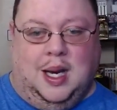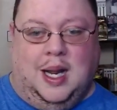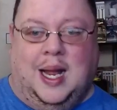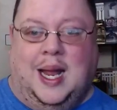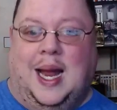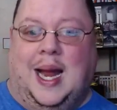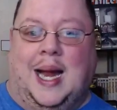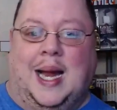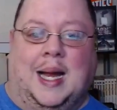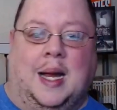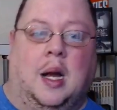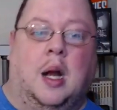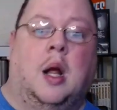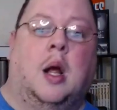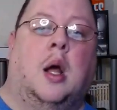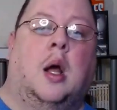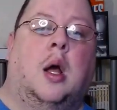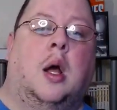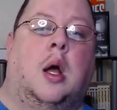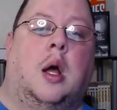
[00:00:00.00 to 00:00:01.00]
And
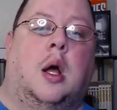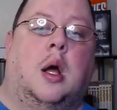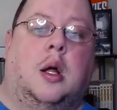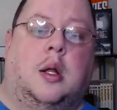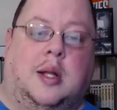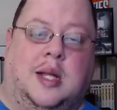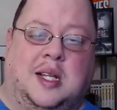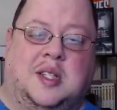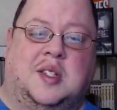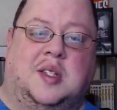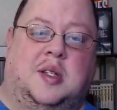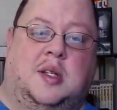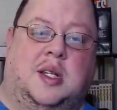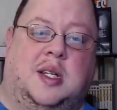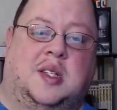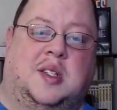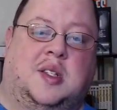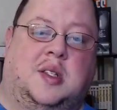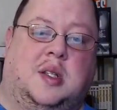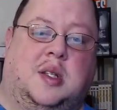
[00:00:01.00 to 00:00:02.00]
this
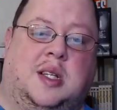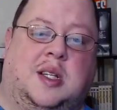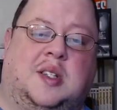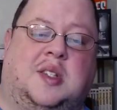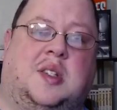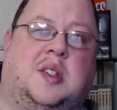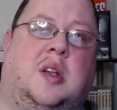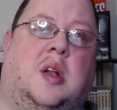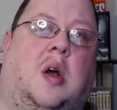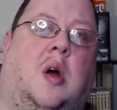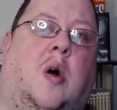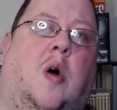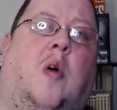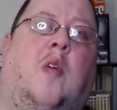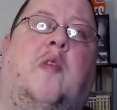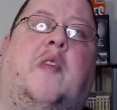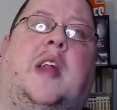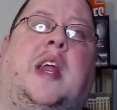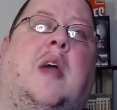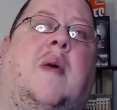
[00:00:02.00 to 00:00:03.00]
whole
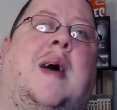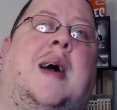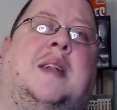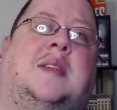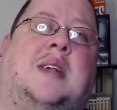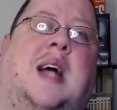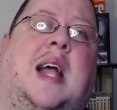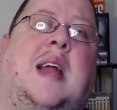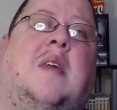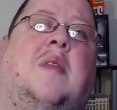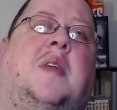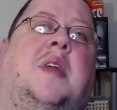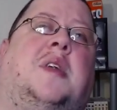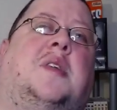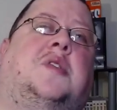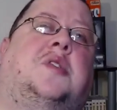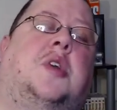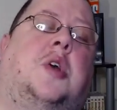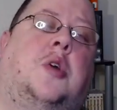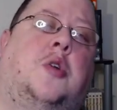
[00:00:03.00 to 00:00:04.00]
video, I titled it
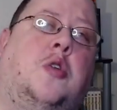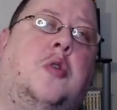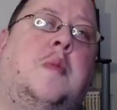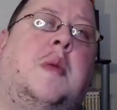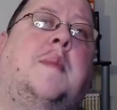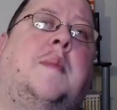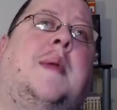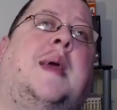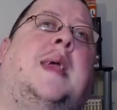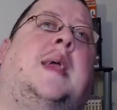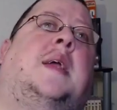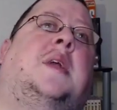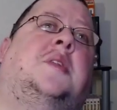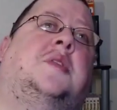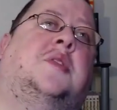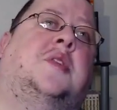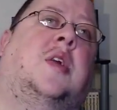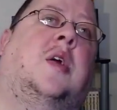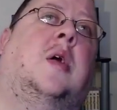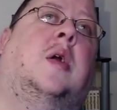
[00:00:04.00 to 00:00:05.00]
"To Whom It May
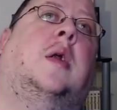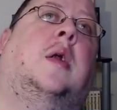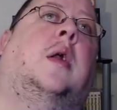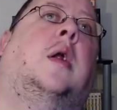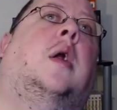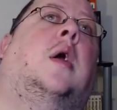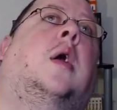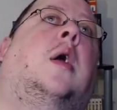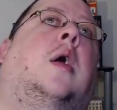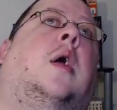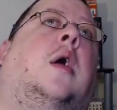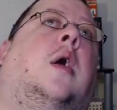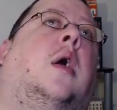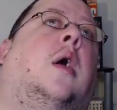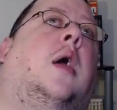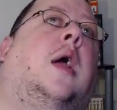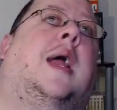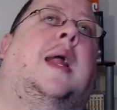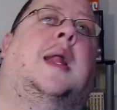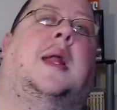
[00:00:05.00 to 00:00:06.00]
Concern."
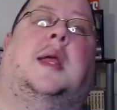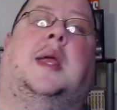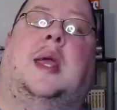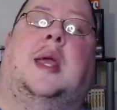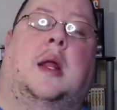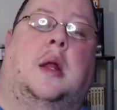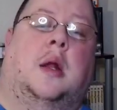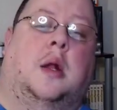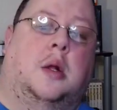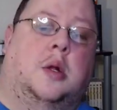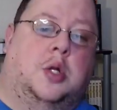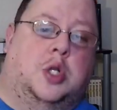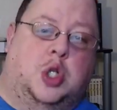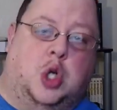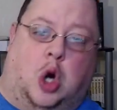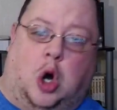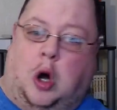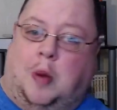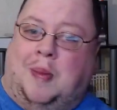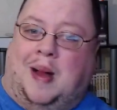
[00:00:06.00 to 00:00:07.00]
And again, to
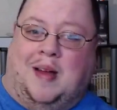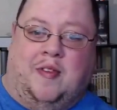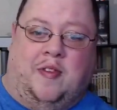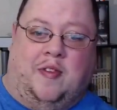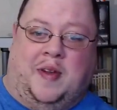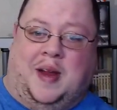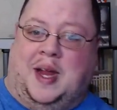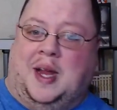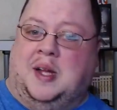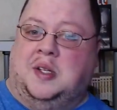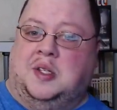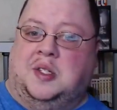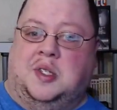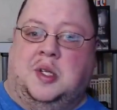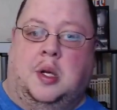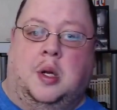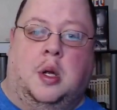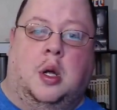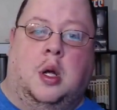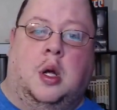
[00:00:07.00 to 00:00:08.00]
all my fans,
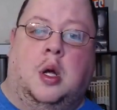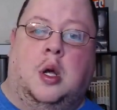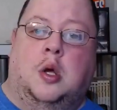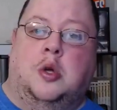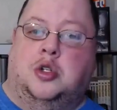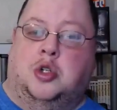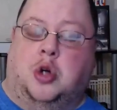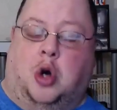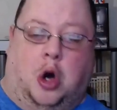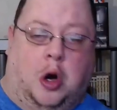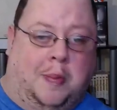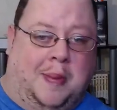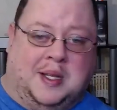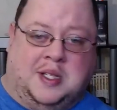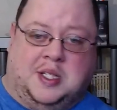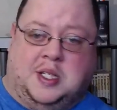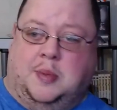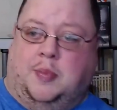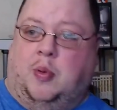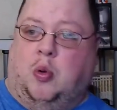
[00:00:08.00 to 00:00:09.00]
to all my
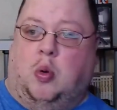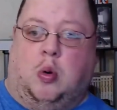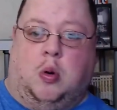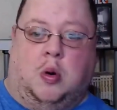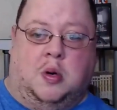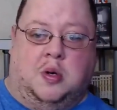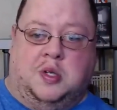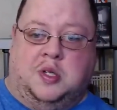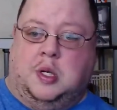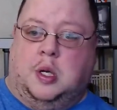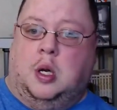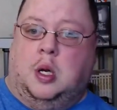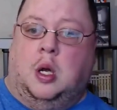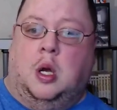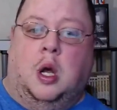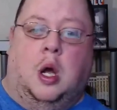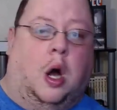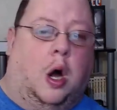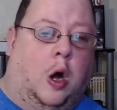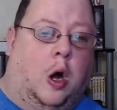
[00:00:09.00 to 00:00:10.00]
supporters,
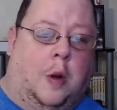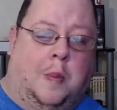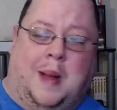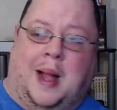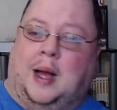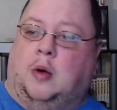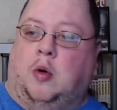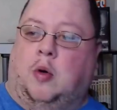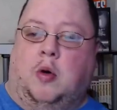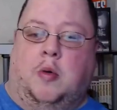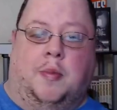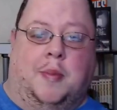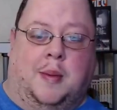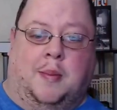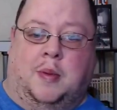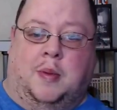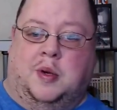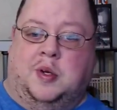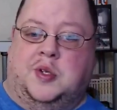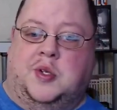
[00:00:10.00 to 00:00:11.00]
all my group
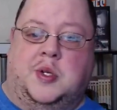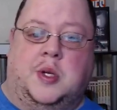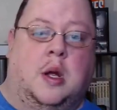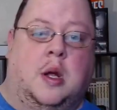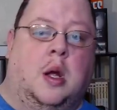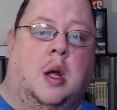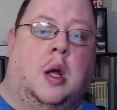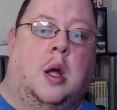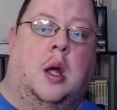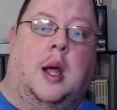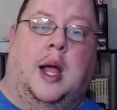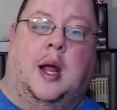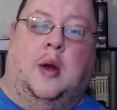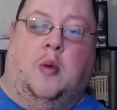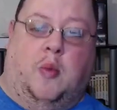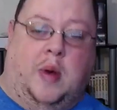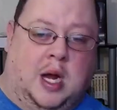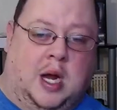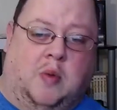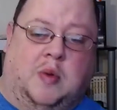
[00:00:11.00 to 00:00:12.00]
members,
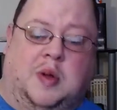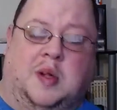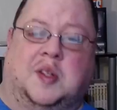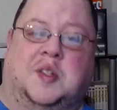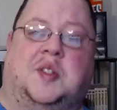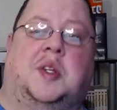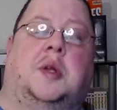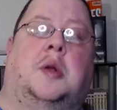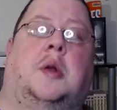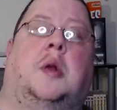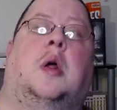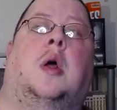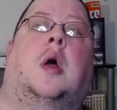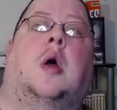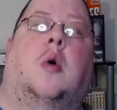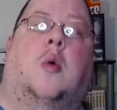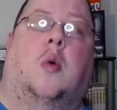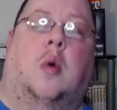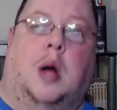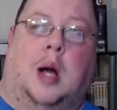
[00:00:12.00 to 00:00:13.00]
Edwina Wilson,
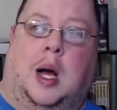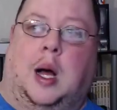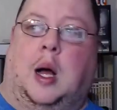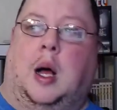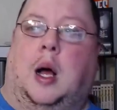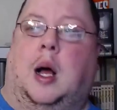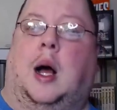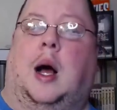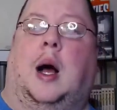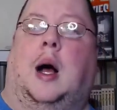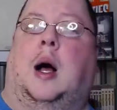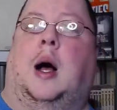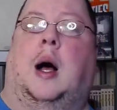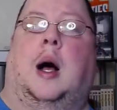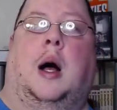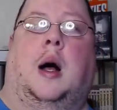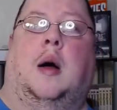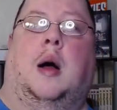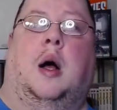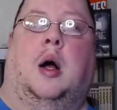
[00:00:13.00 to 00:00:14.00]

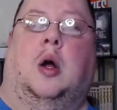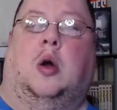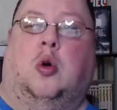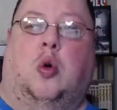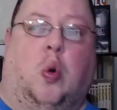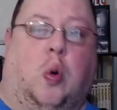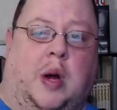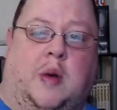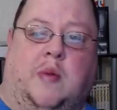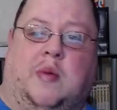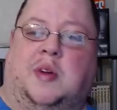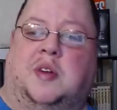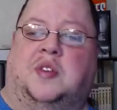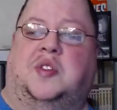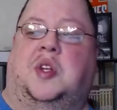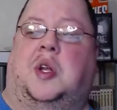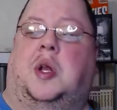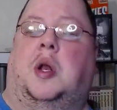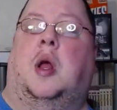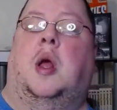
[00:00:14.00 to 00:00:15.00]
Corey
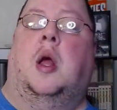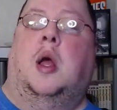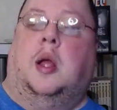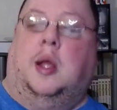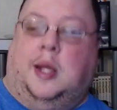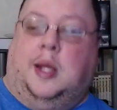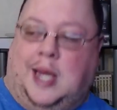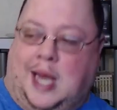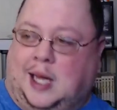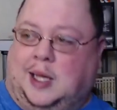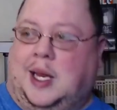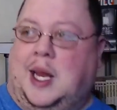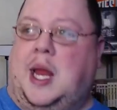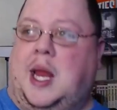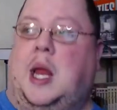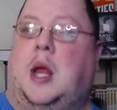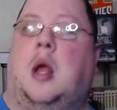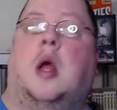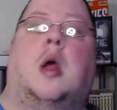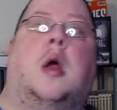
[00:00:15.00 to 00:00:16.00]
Wilson,
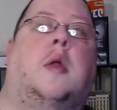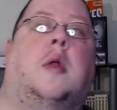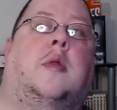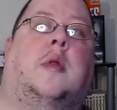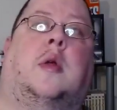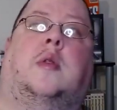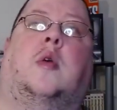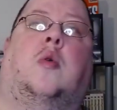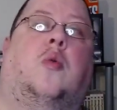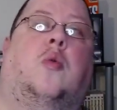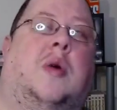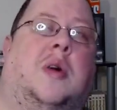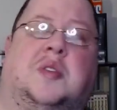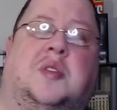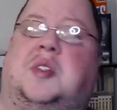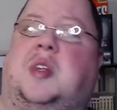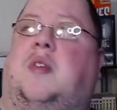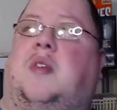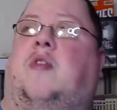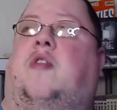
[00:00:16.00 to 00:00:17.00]
Kelly, the
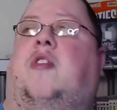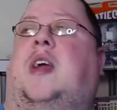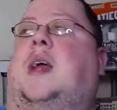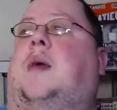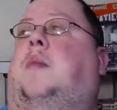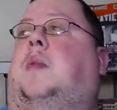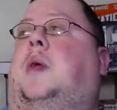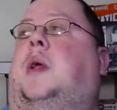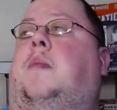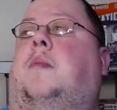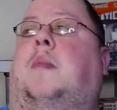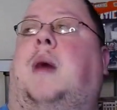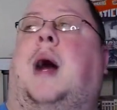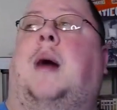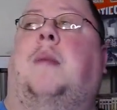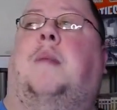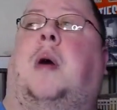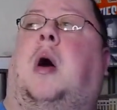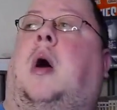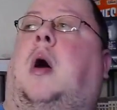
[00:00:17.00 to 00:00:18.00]
Wilson family, my
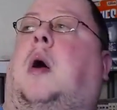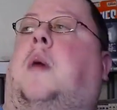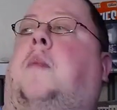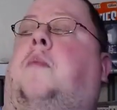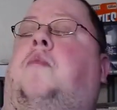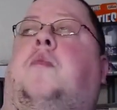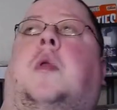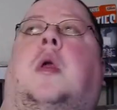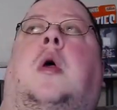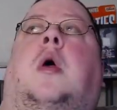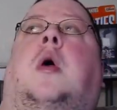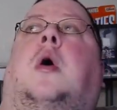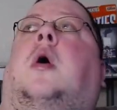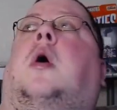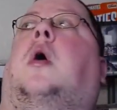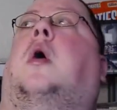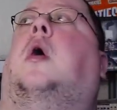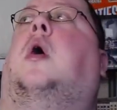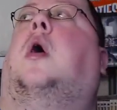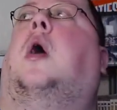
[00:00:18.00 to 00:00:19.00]
mom,
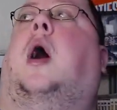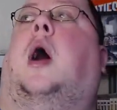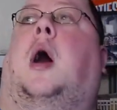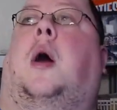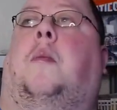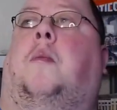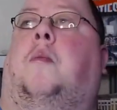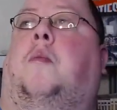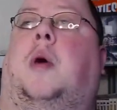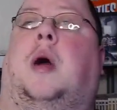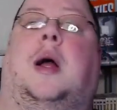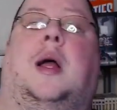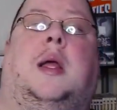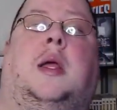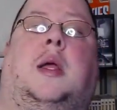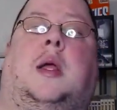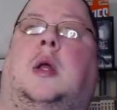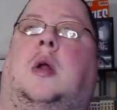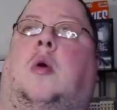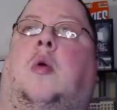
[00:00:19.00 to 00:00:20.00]

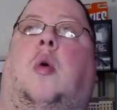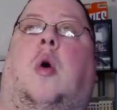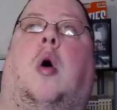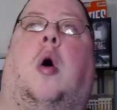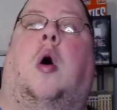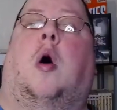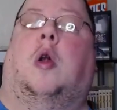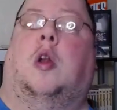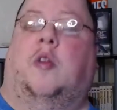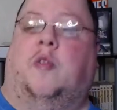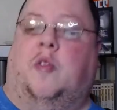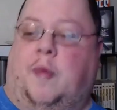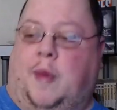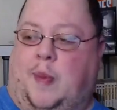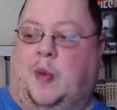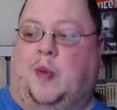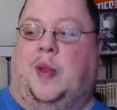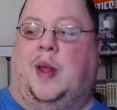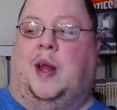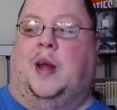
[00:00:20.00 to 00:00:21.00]
all of the
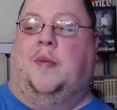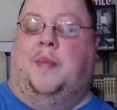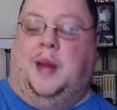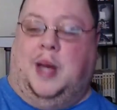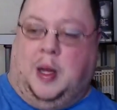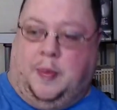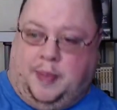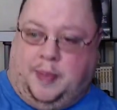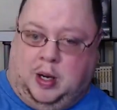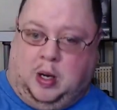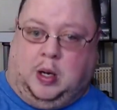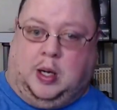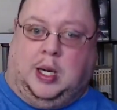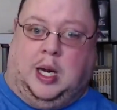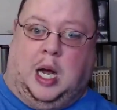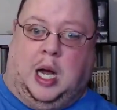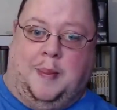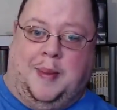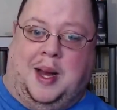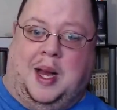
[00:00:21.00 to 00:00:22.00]
people that have been up here
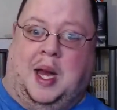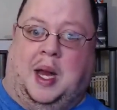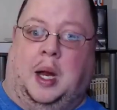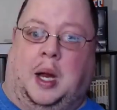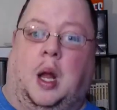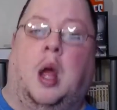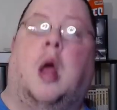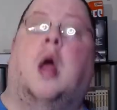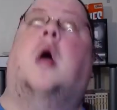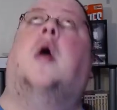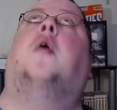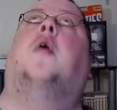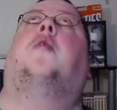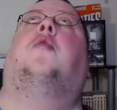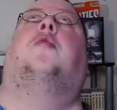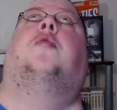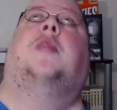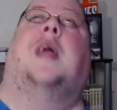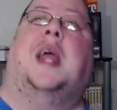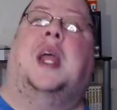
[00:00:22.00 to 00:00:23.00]
commenting.
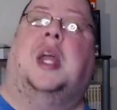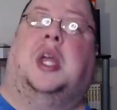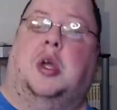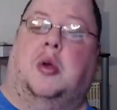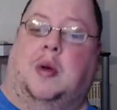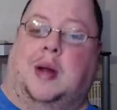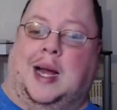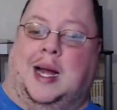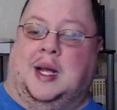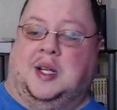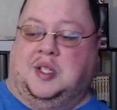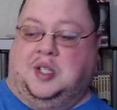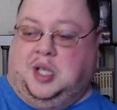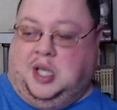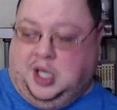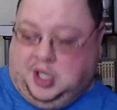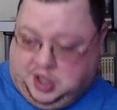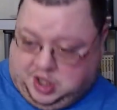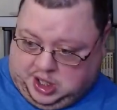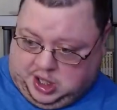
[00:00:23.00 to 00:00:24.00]
Thank you guys.
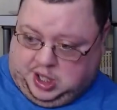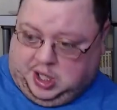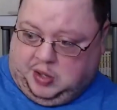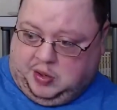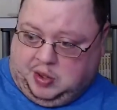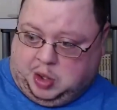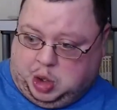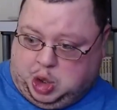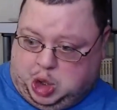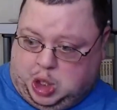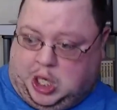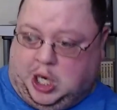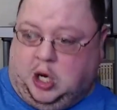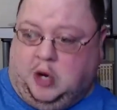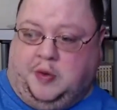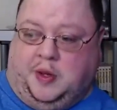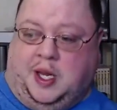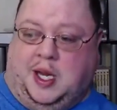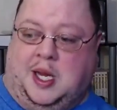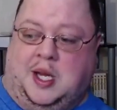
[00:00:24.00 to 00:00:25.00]
Continue to share
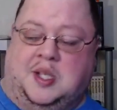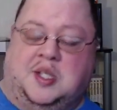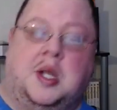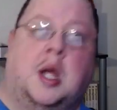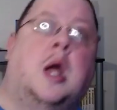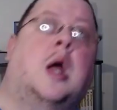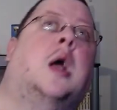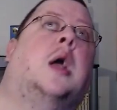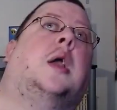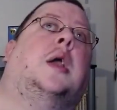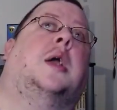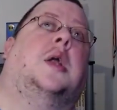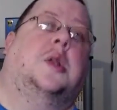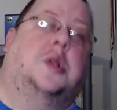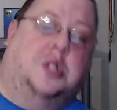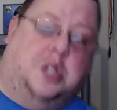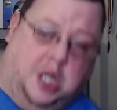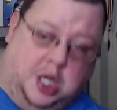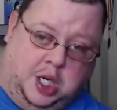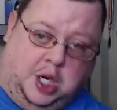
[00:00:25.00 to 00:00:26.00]
these,
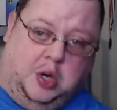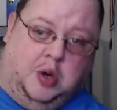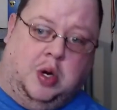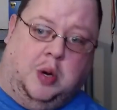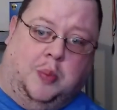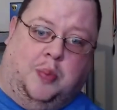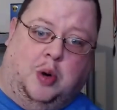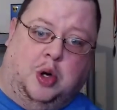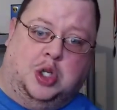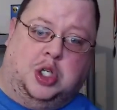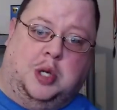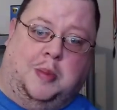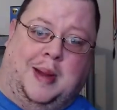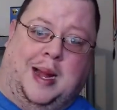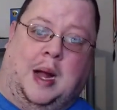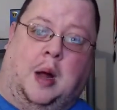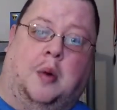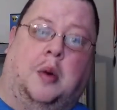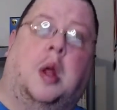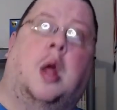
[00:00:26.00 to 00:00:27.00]
continue to push them
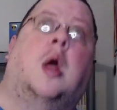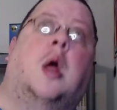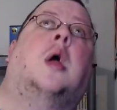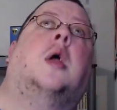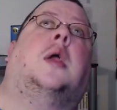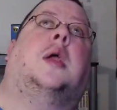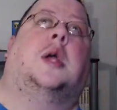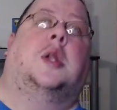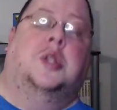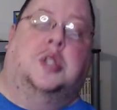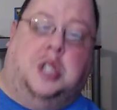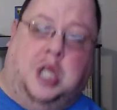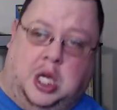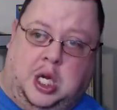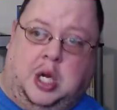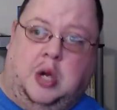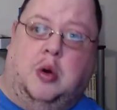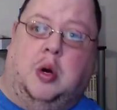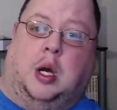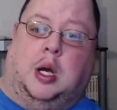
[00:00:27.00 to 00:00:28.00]
out,
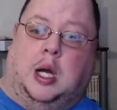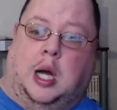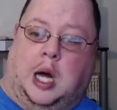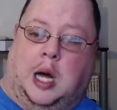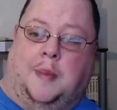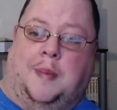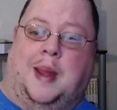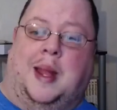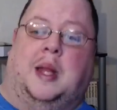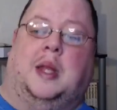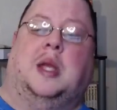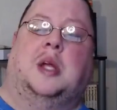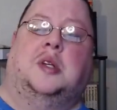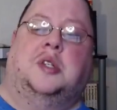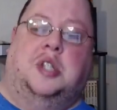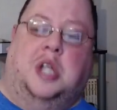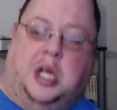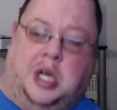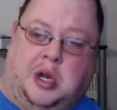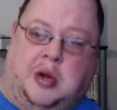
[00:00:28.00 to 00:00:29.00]
continue to comment,
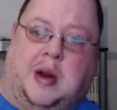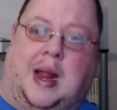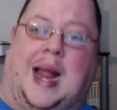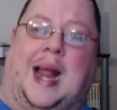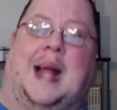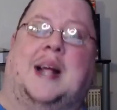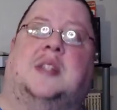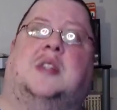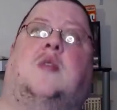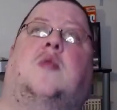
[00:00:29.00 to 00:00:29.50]
continue to ask